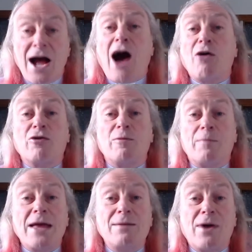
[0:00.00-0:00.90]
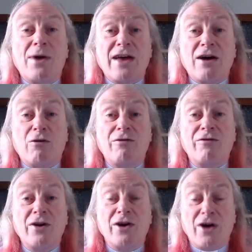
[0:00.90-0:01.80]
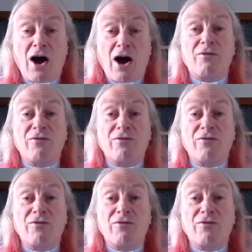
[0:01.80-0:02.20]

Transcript: I'll remind myself of the